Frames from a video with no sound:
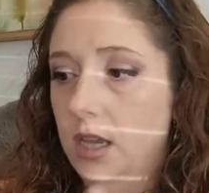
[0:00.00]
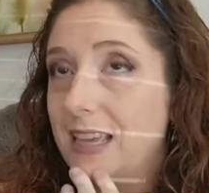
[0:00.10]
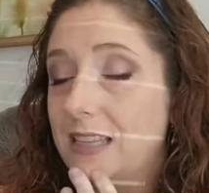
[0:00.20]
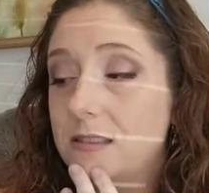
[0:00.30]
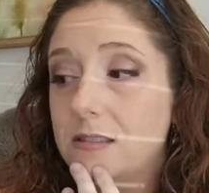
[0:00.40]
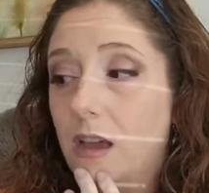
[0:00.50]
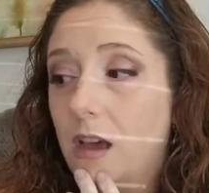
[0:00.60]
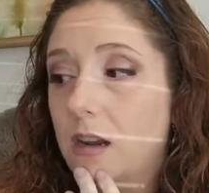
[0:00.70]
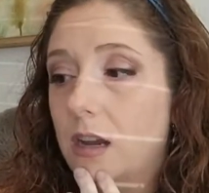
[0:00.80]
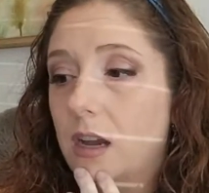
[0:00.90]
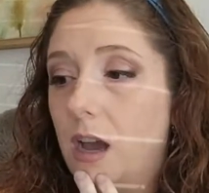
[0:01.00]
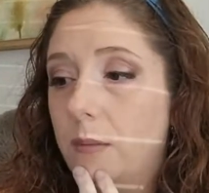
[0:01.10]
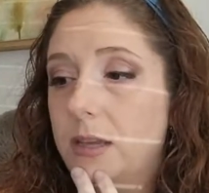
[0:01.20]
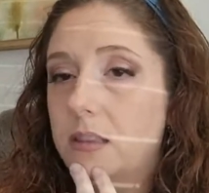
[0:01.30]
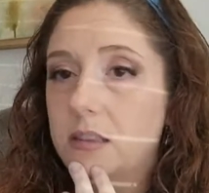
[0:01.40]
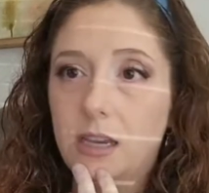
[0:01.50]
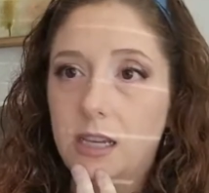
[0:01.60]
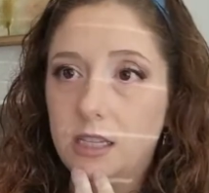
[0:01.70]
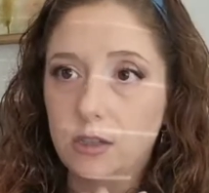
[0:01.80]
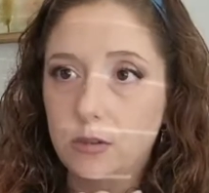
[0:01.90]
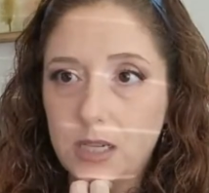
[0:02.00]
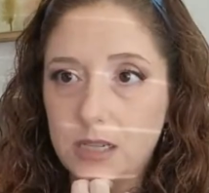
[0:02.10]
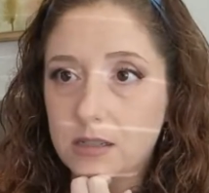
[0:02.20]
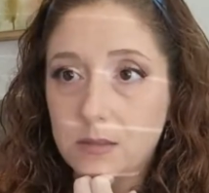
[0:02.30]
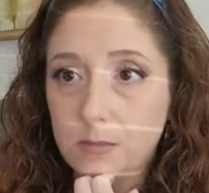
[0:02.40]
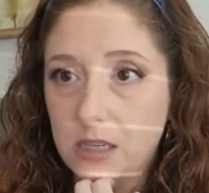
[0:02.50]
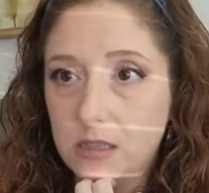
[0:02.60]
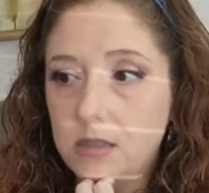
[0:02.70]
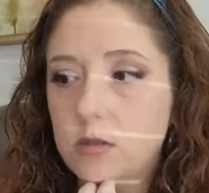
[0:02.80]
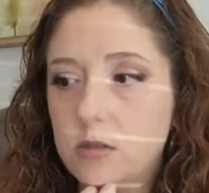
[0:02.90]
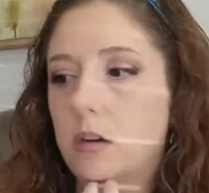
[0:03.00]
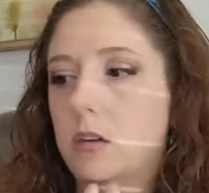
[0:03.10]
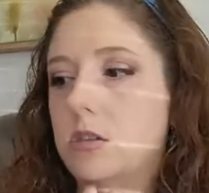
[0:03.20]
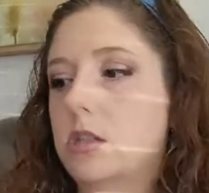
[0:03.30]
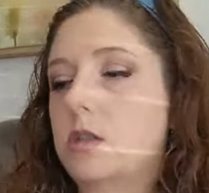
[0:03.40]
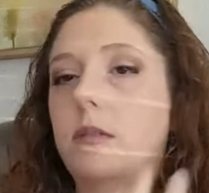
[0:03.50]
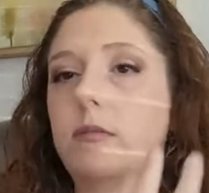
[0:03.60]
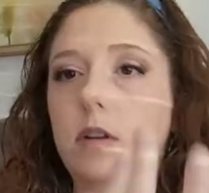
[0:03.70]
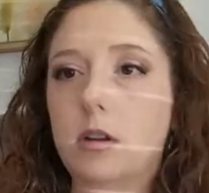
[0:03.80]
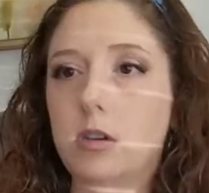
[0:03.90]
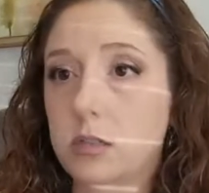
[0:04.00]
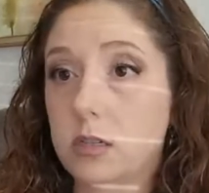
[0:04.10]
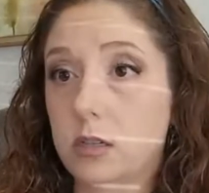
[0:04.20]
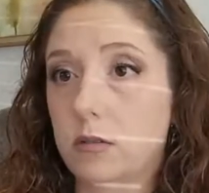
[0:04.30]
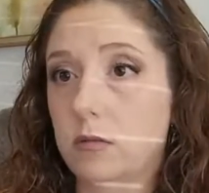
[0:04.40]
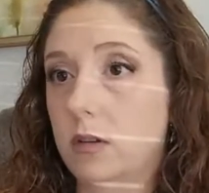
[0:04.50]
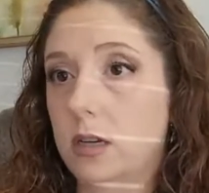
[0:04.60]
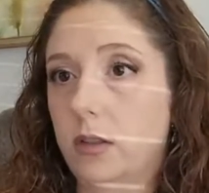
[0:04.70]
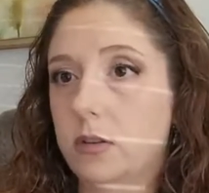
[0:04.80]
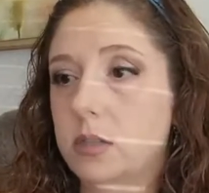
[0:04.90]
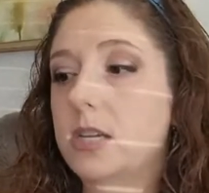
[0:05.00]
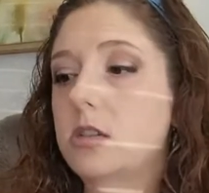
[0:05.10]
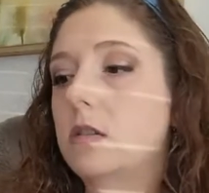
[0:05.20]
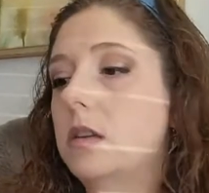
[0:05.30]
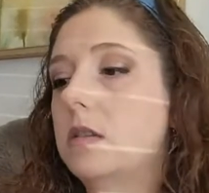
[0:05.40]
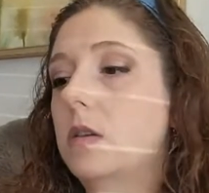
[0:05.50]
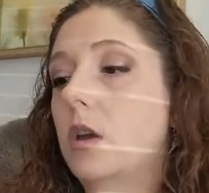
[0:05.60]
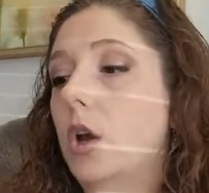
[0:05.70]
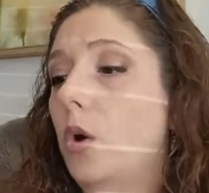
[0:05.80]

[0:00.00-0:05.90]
It's not uncommon that you be dismissed or just referred to another specialist